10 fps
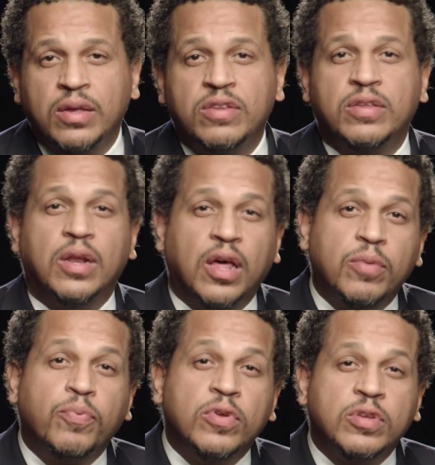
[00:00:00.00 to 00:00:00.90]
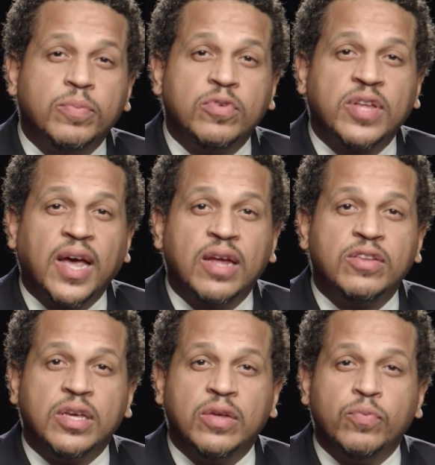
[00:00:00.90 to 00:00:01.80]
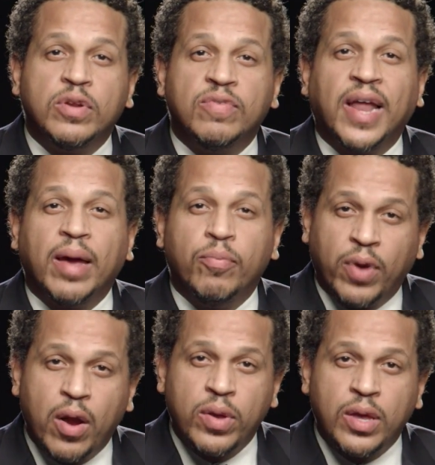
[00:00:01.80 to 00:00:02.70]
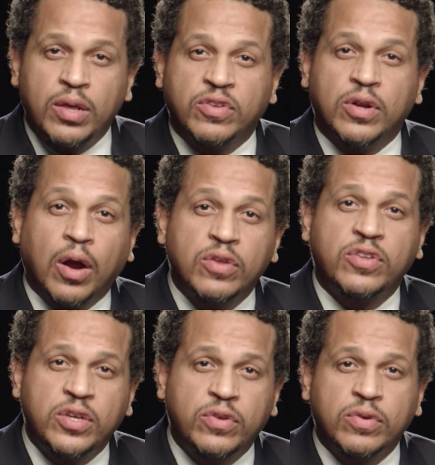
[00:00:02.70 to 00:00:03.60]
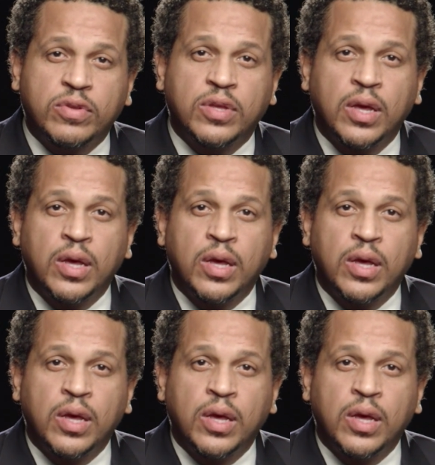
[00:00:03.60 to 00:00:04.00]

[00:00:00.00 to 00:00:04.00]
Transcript: still other principals had to get rid of librarians and art teachers,